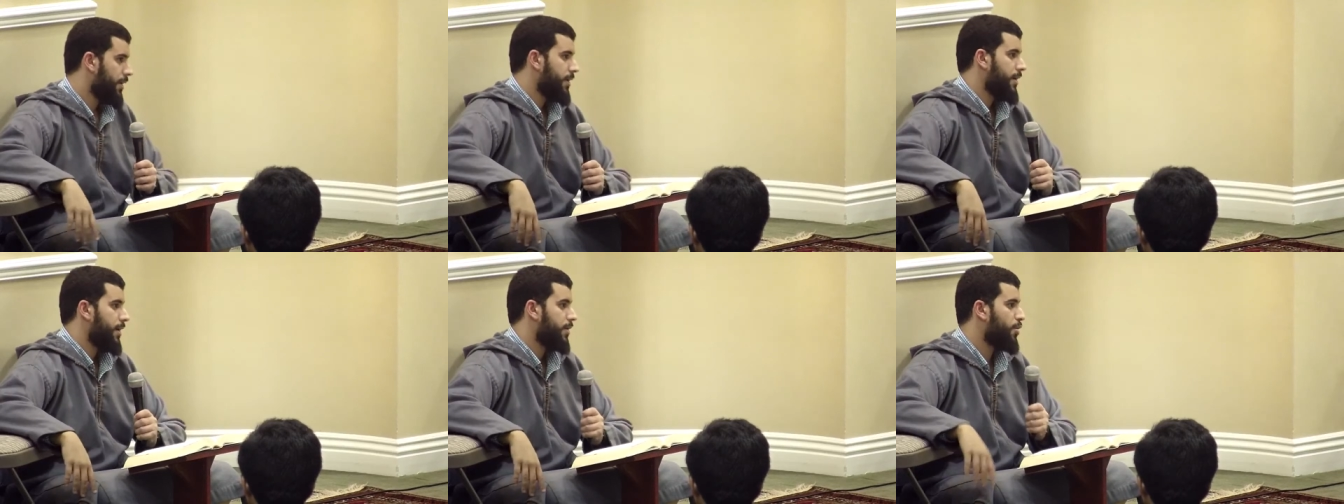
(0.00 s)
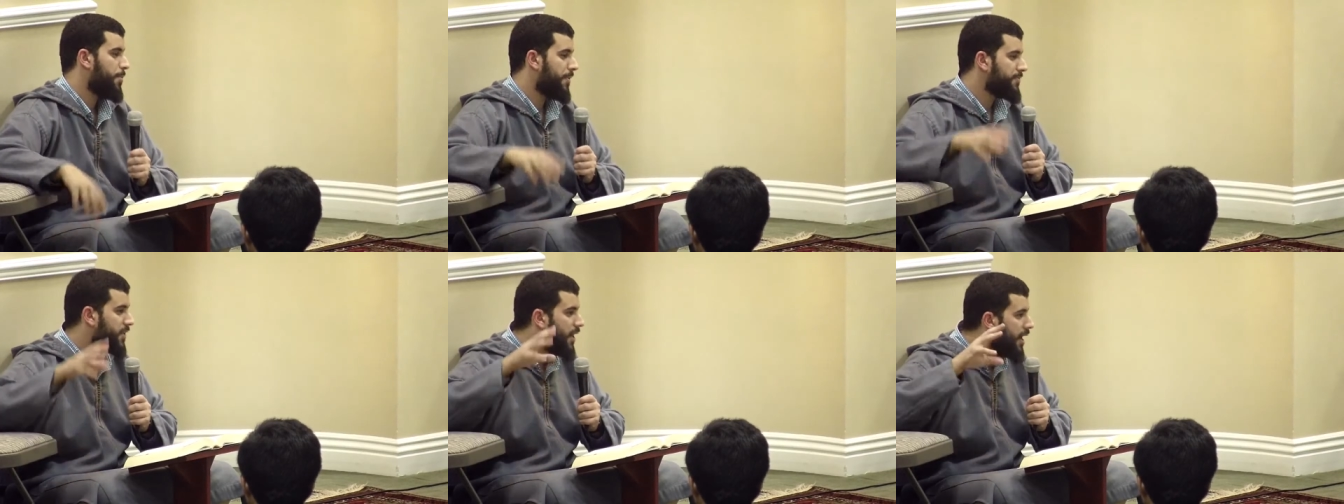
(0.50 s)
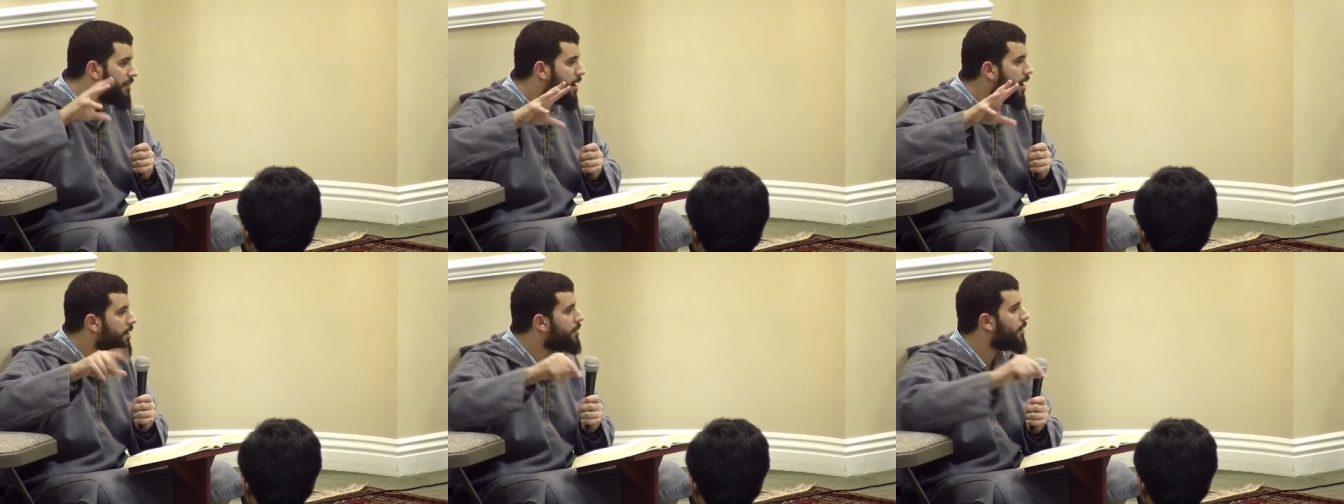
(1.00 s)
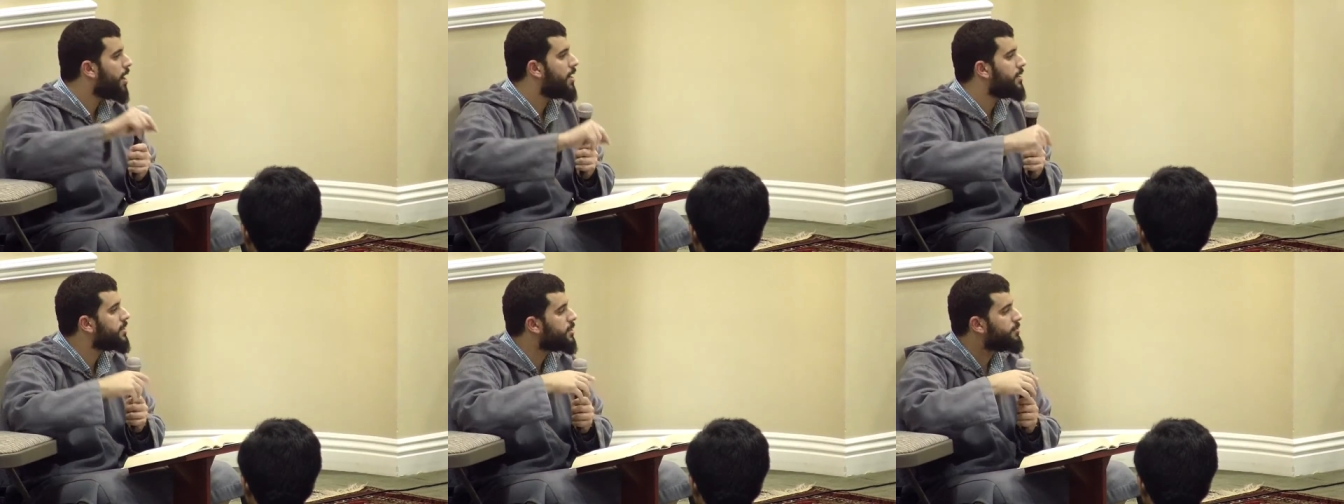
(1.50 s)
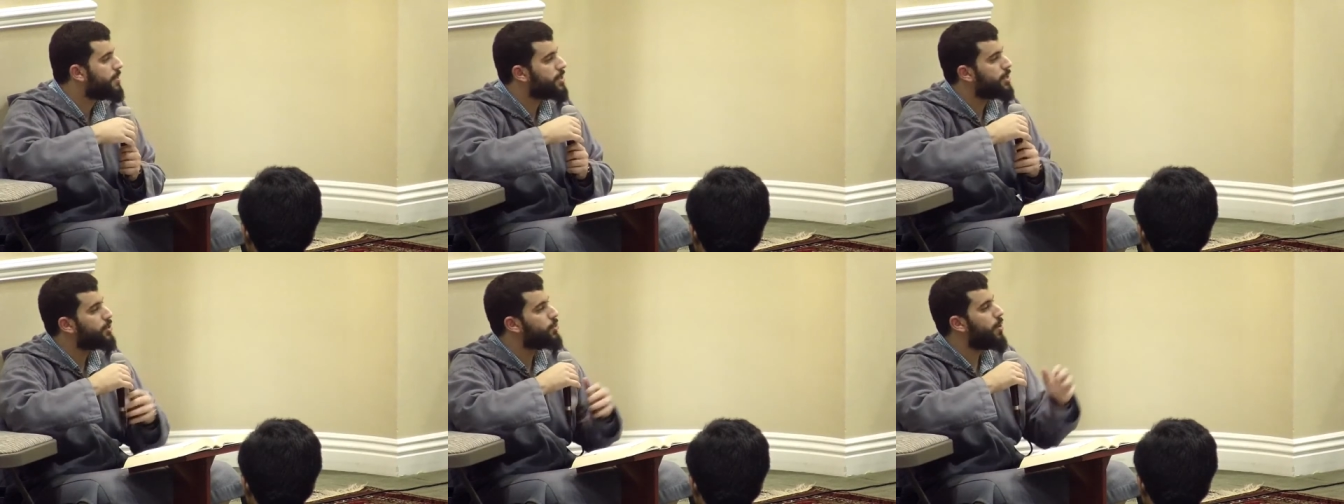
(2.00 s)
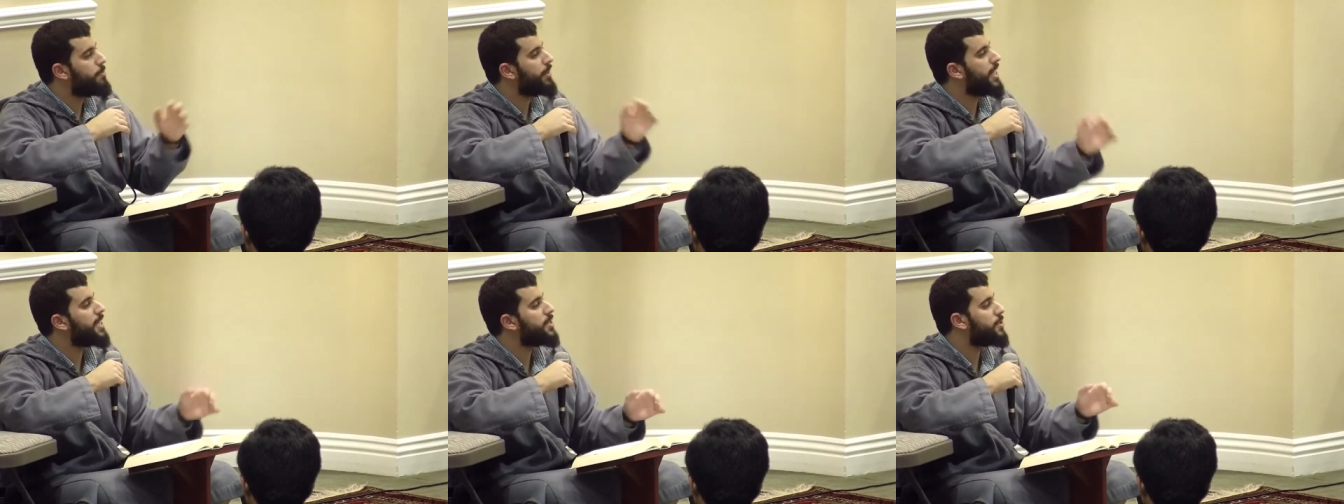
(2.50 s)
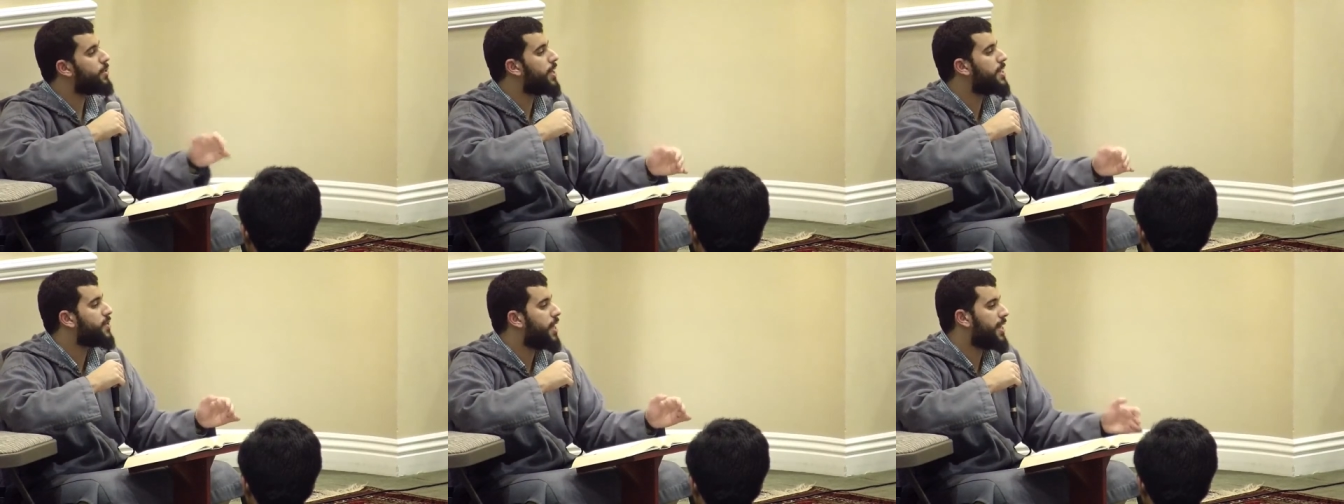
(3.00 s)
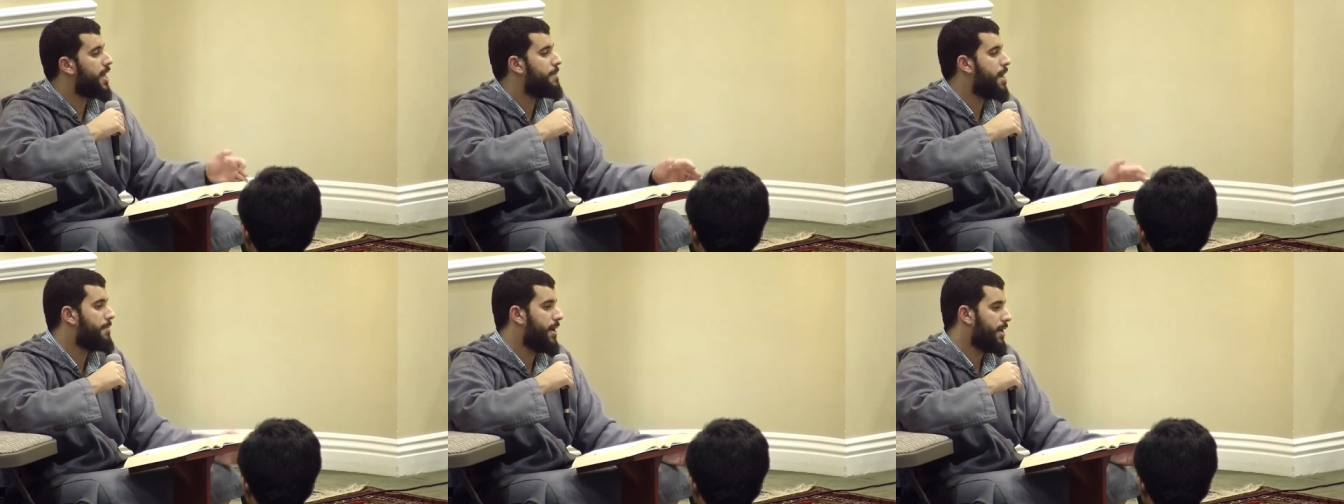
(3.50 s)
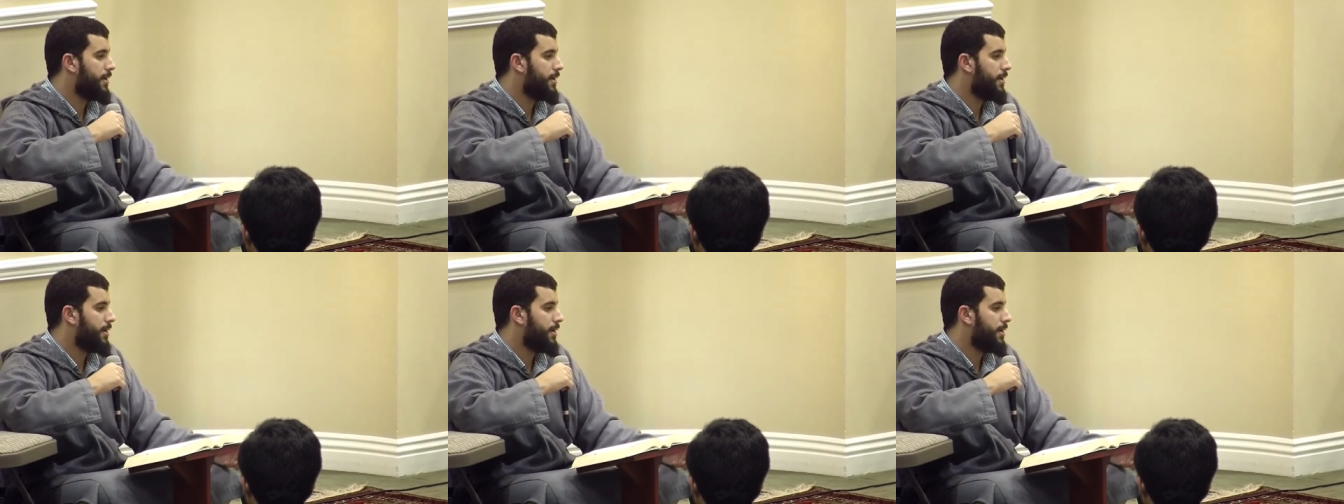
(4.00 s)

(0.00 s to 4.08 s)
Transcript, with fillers: a group of Sahaba on a reconnaissance mission to a place known as Al Yamama,